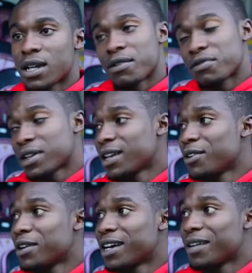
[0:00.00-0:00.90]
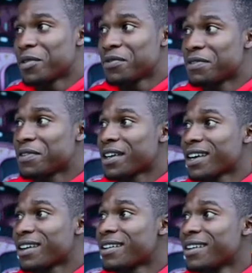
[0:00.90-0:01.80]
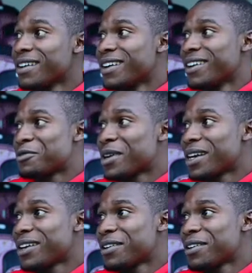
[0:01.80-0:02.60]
I think they know that I'm the FIFA king right now.